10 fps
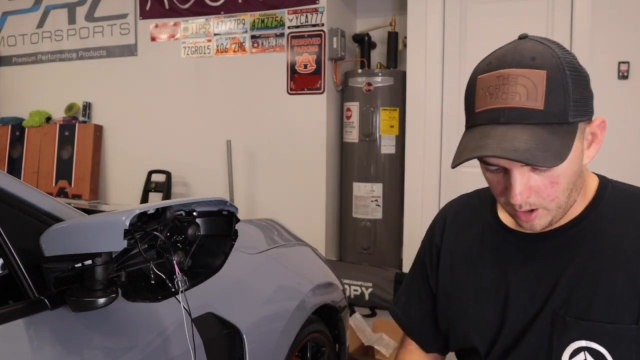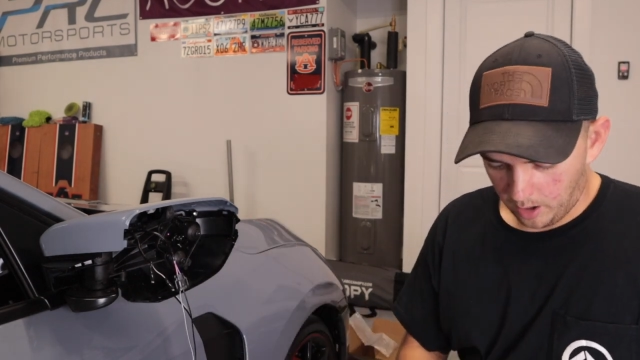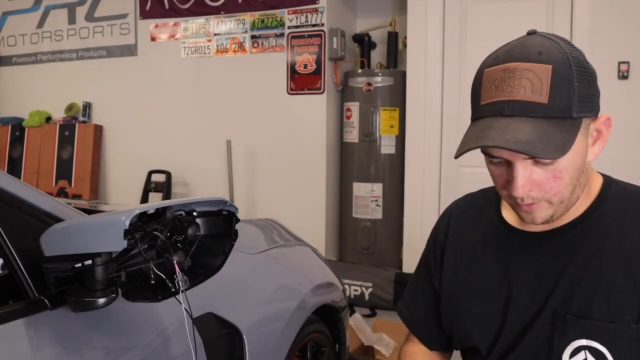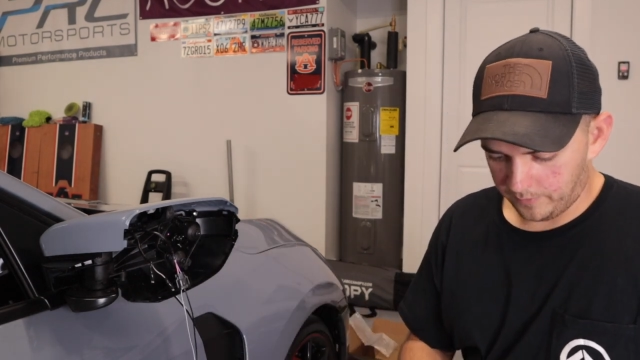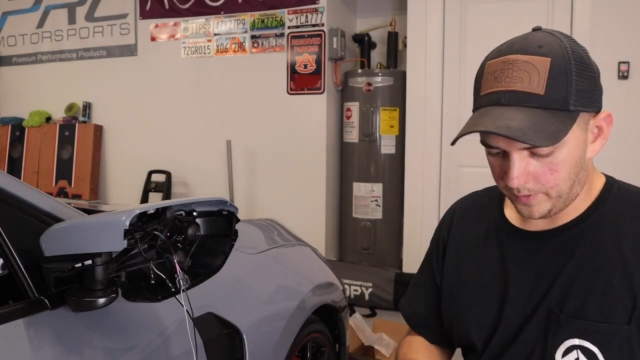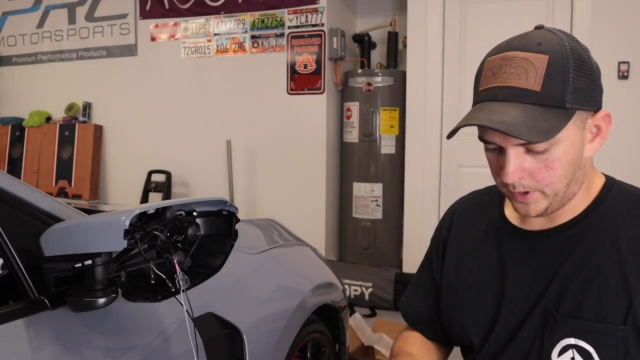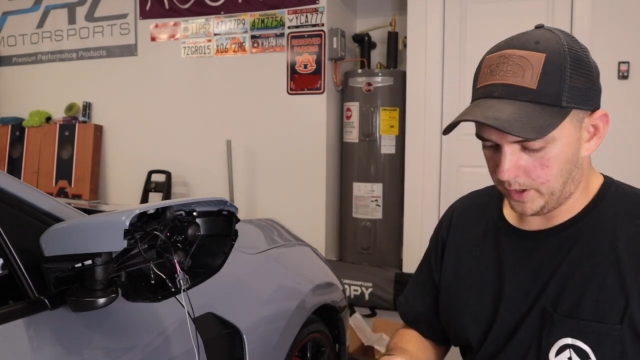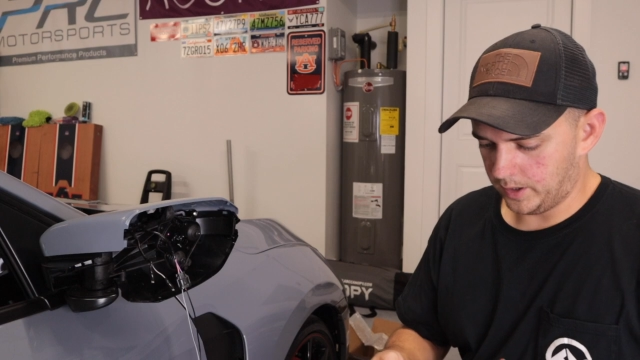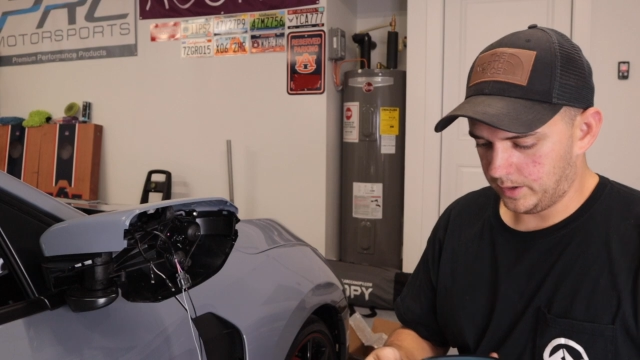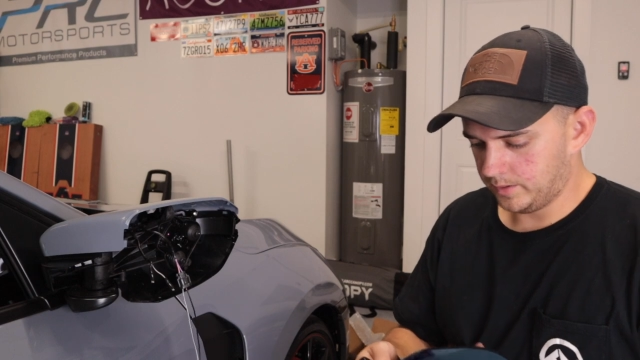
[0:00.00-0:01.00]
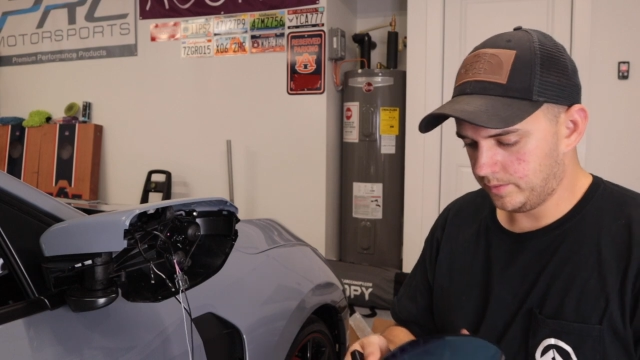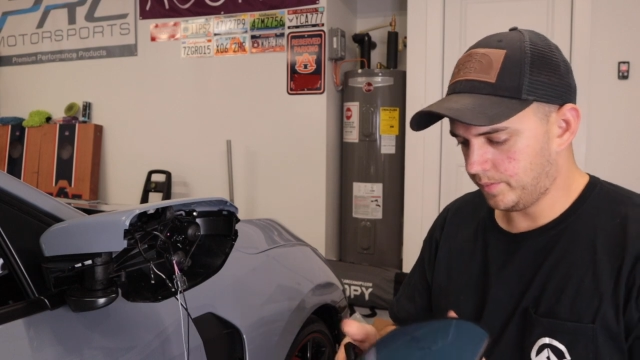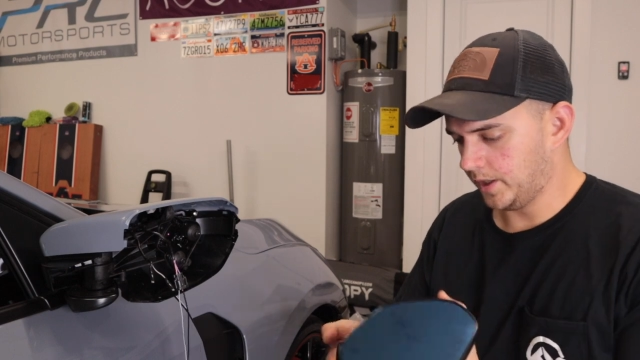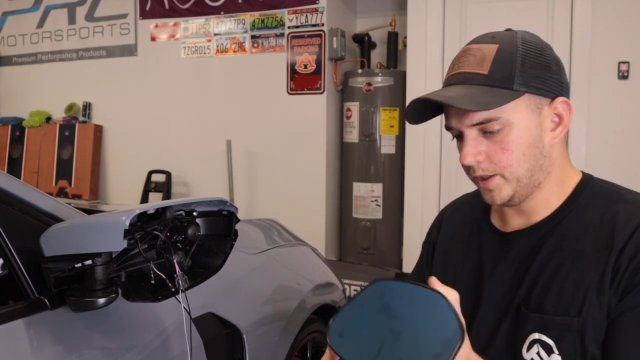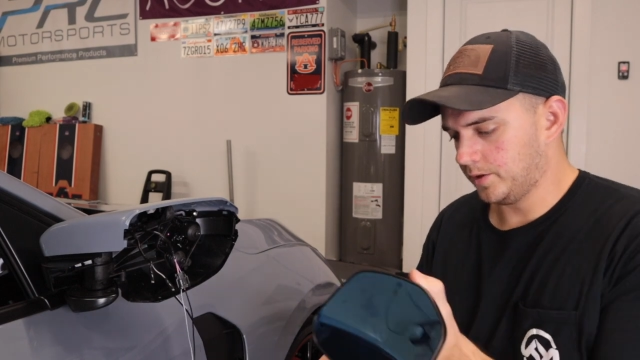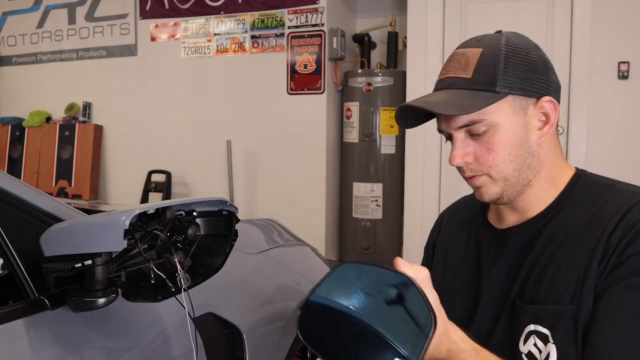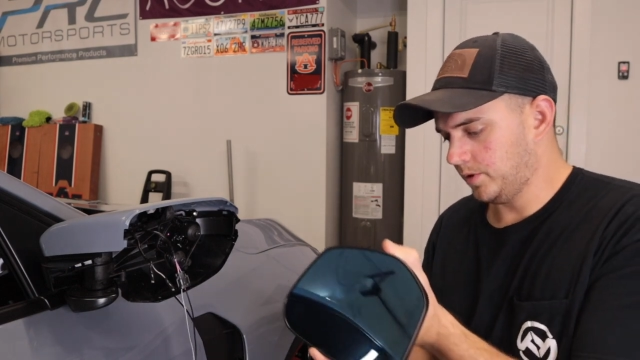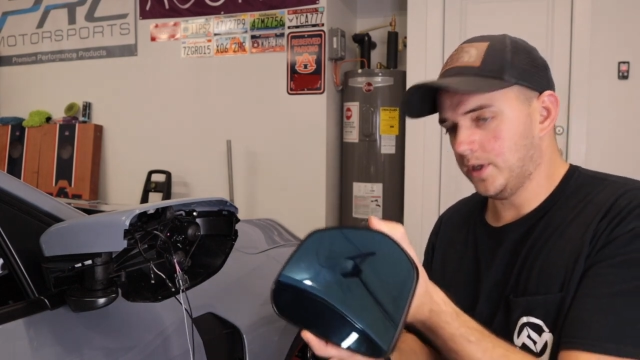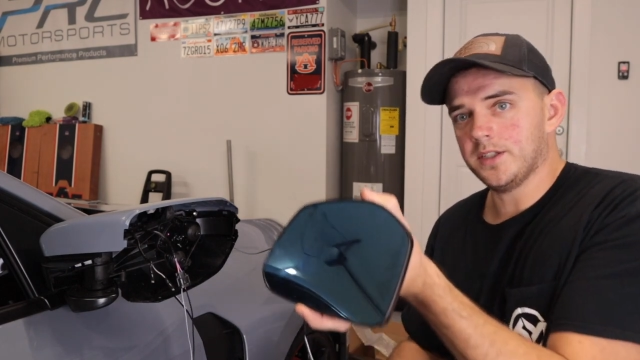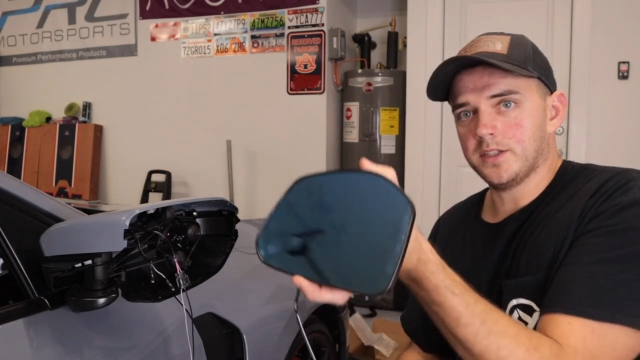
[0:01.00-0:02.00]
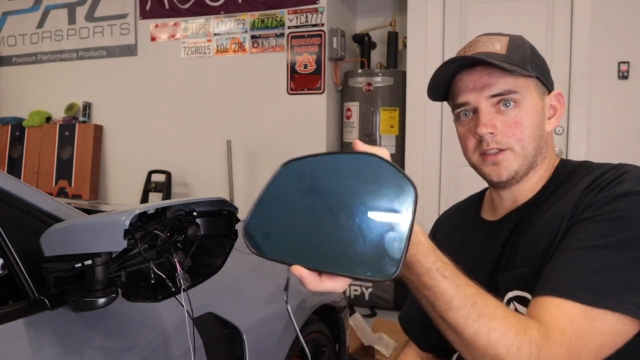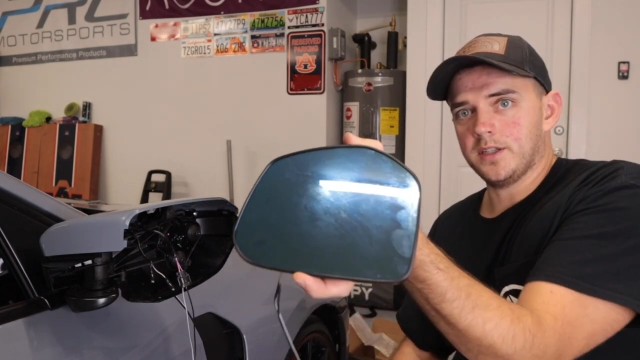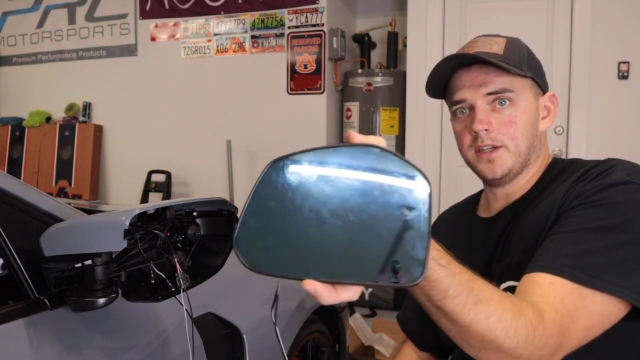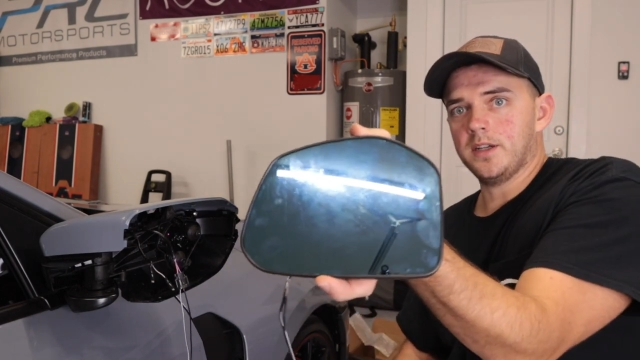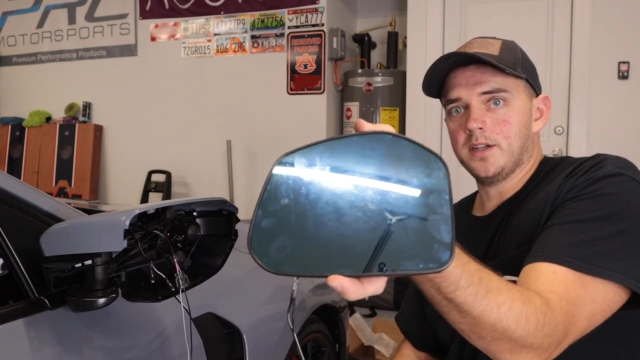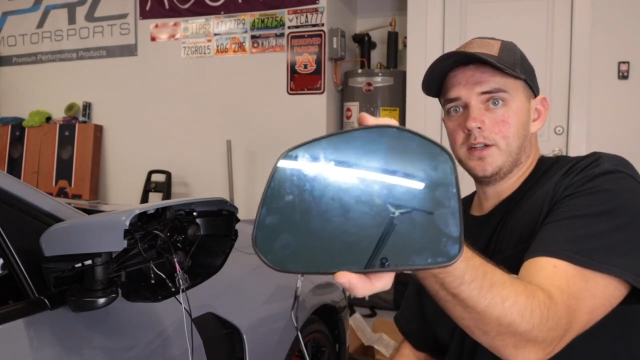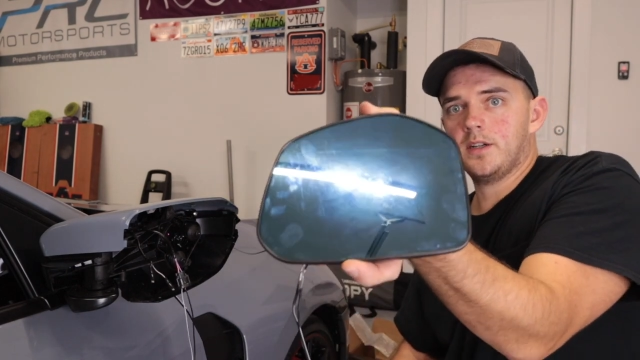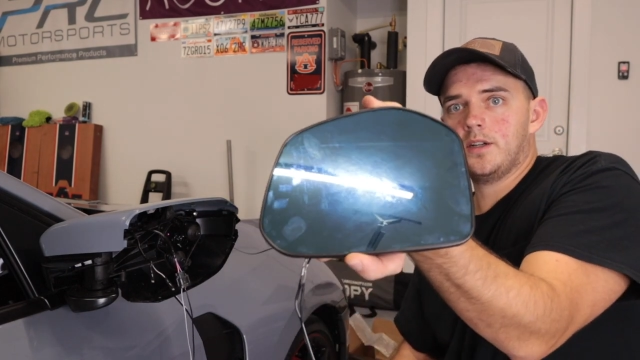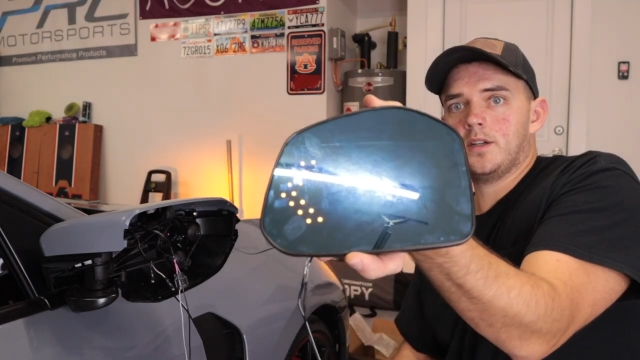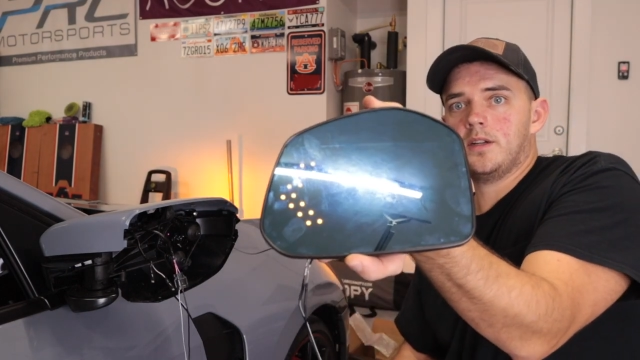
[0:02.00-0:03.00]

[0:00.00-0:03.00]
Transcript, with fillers: off, uh, pinkish one. As you can see here,